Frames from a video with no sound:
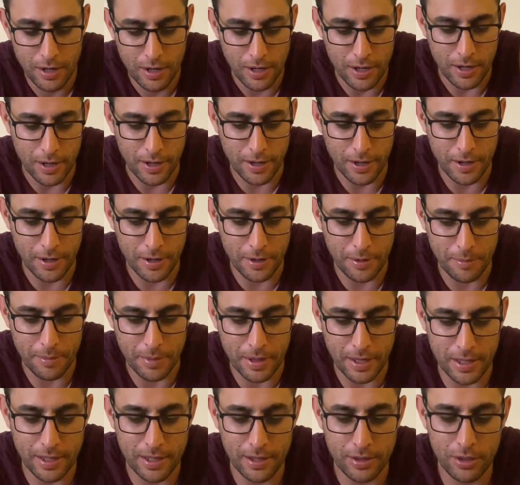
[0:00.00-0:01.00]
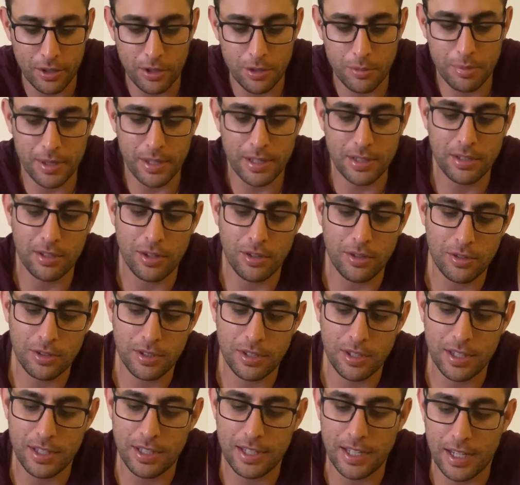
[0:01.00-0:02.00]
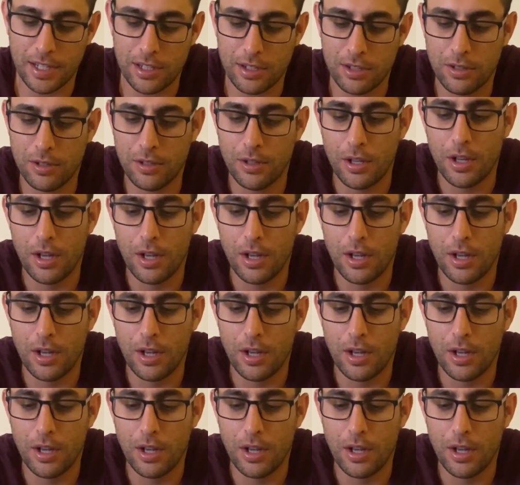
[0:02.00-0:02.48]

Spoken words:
And then 3rd place goes to the Technu.